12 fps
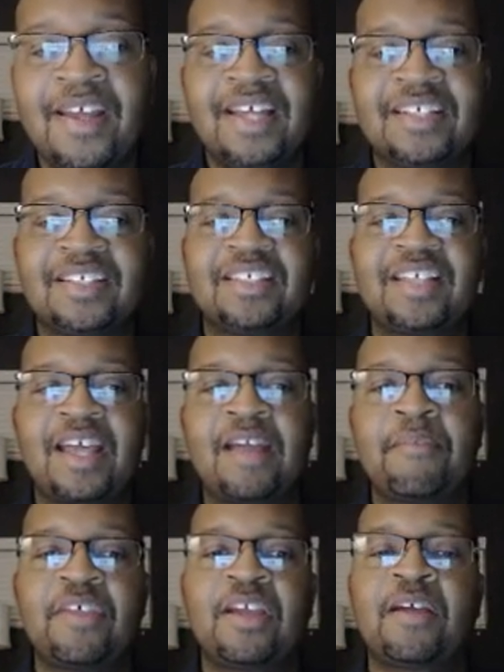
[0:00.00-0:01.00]
It's the
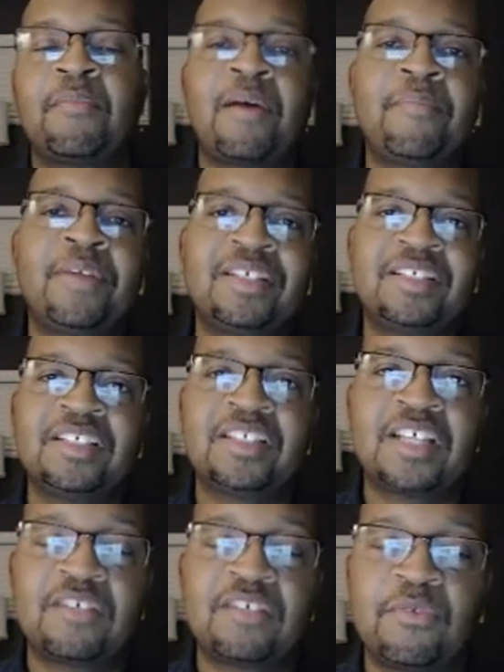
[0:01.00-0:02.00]
same thing about being
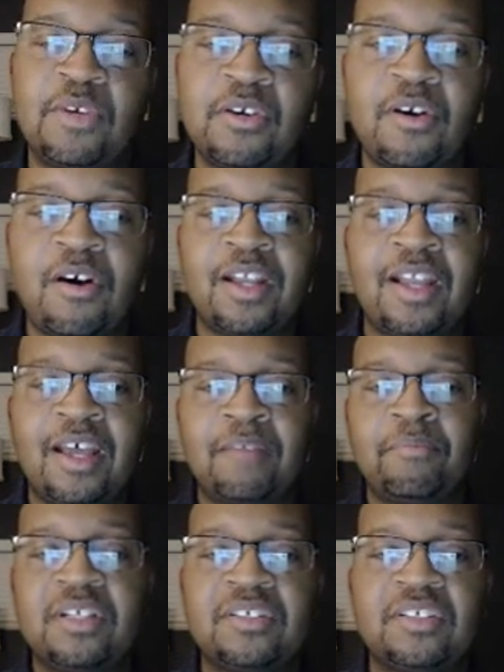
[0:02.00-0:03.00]
successful in your
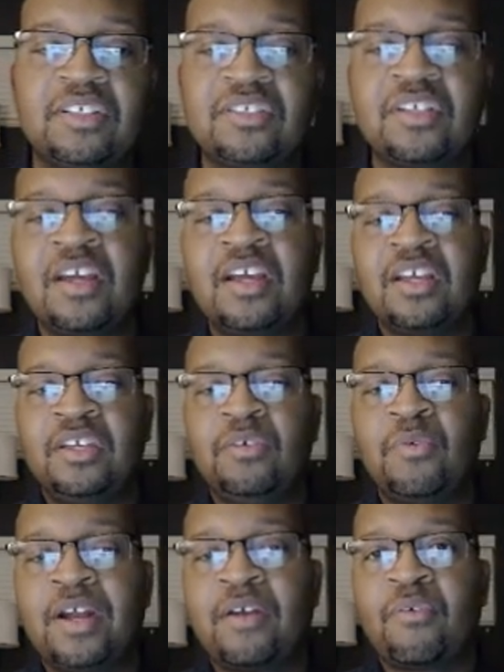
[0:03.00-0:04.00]
online business. You
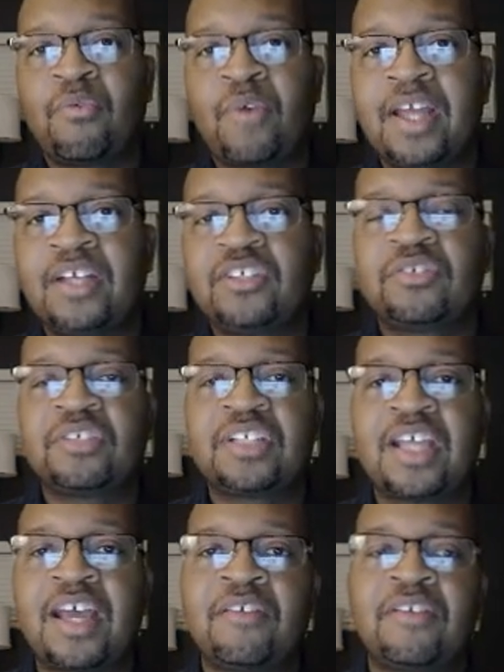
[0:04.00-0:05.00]
want to raise your
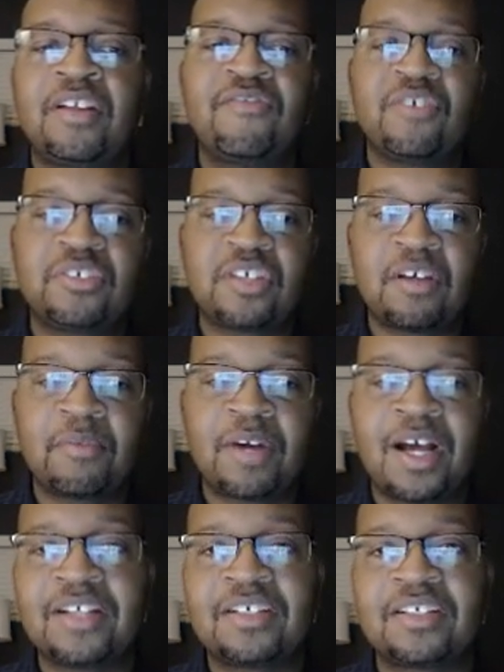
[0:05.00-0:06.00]
standard of your
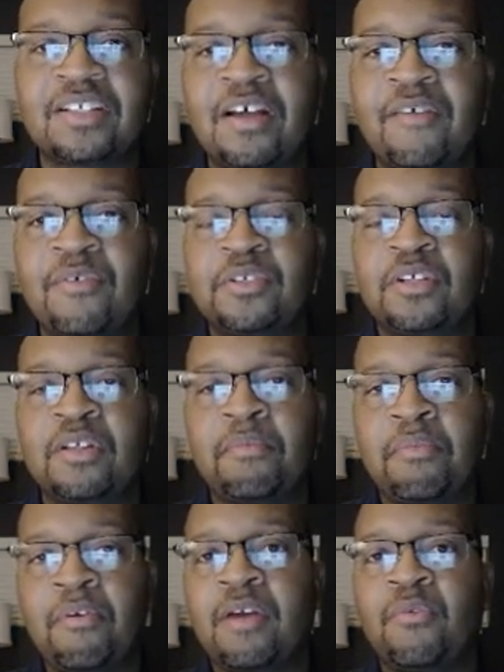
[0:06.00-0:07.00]
subconscious level to the
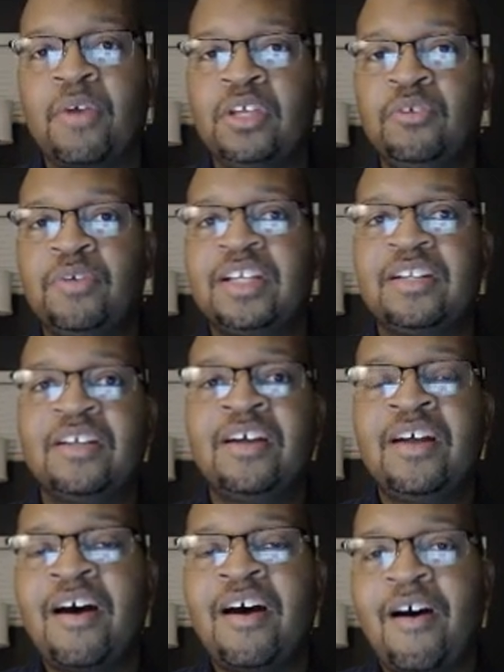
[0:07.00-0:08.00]
point where you can
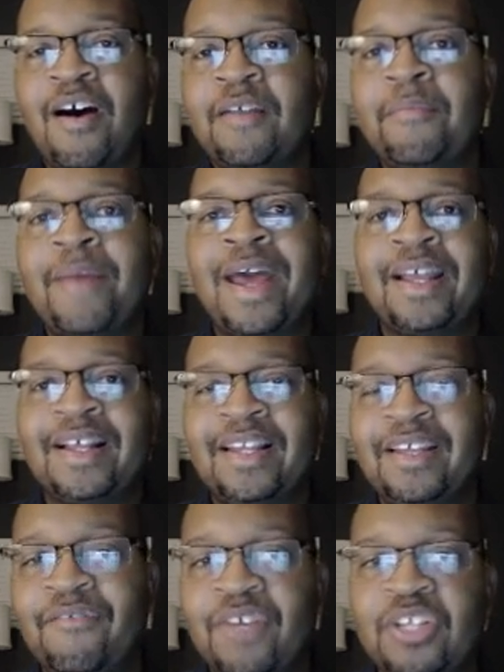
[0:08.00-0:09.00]

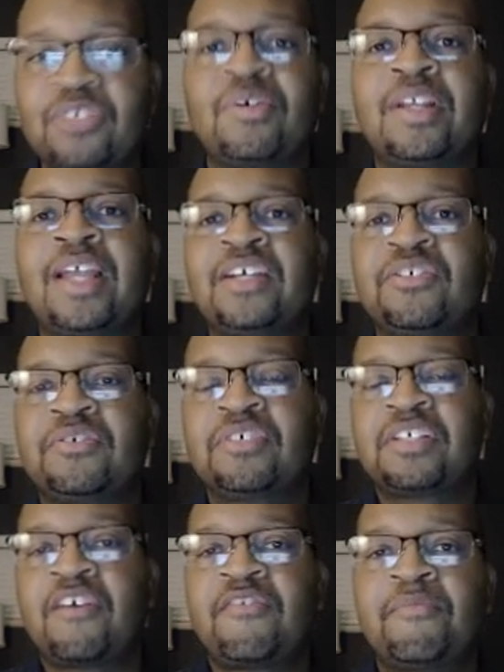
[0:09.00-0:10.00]
automatically visualize
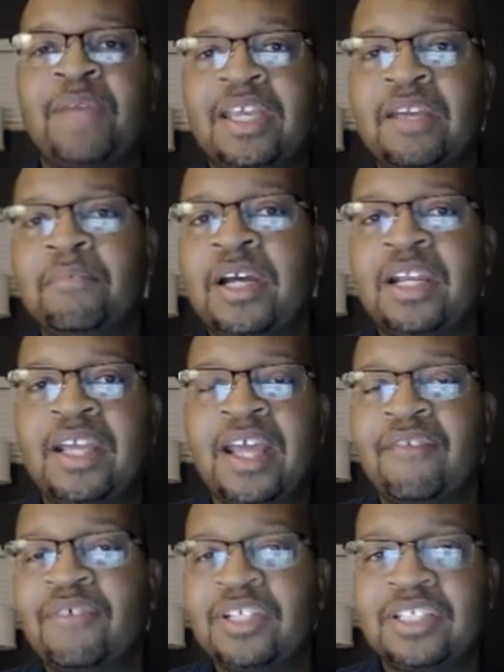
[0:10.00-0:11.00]
yourself making money
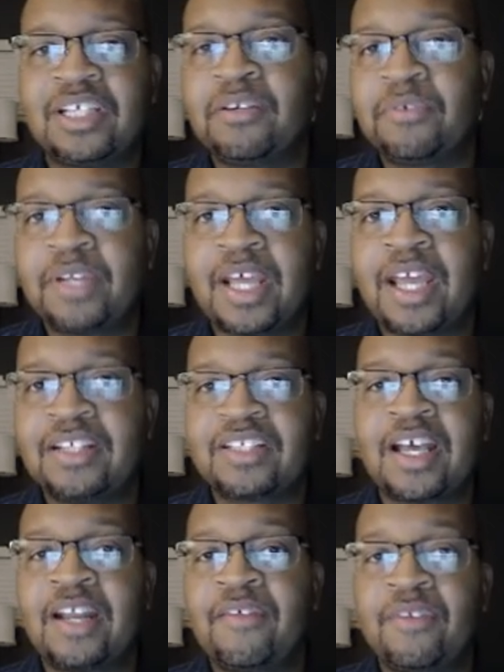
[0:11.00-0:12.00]
every single day
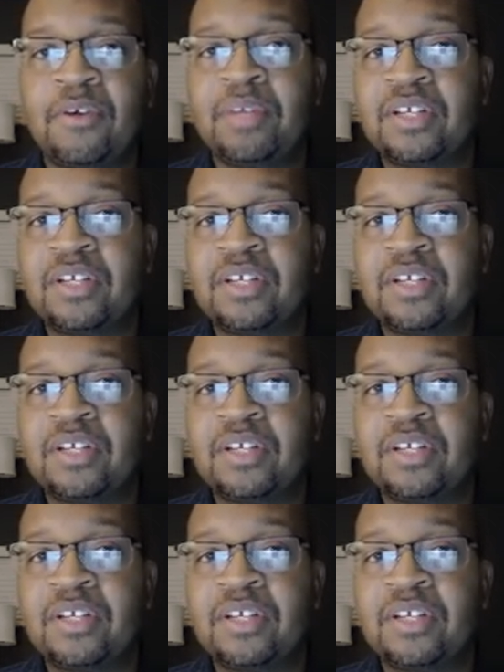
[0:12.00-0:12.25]
inside of your